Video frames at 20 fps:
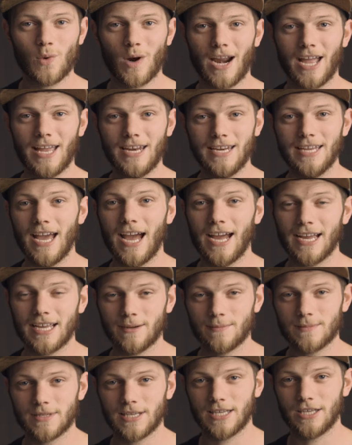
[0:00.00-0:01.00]
where NDI
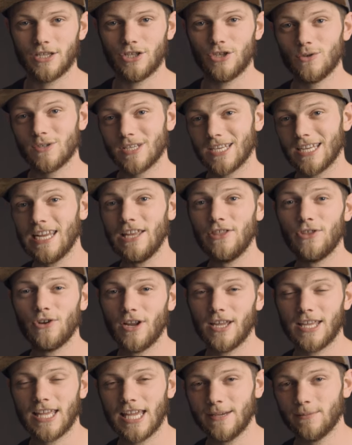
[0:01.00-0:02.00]
comes in, using
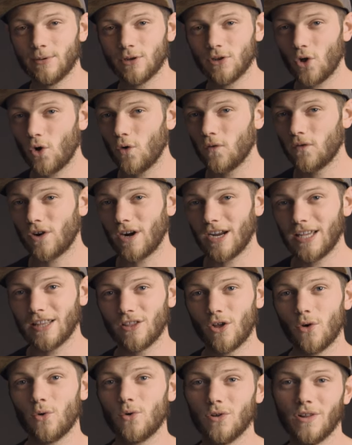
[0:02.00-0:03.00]
ethernet cable over a
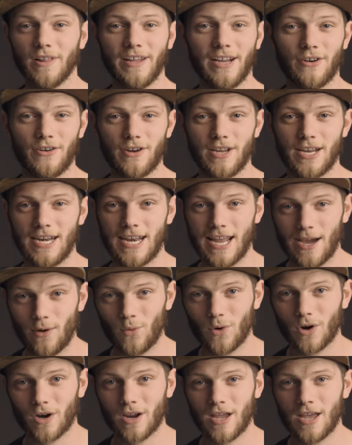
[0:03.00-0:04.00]
local area
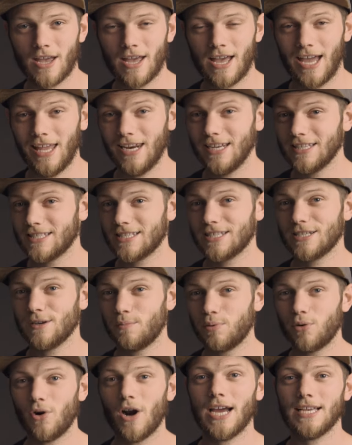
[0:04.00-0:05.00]
network and it's
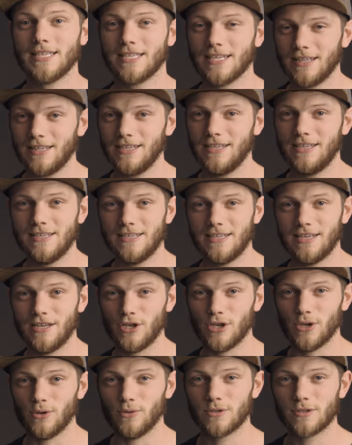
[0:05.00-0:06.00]
surprisingly easy to
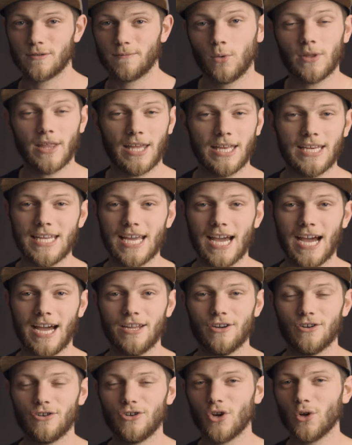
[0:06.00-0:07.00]
use. With
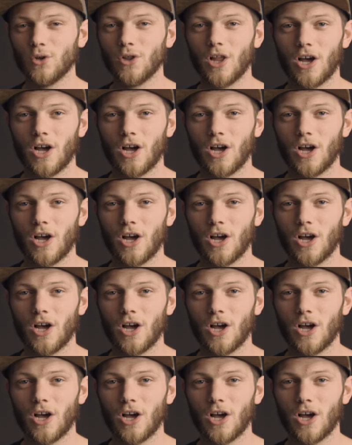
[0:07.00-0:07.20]
NDI, you're no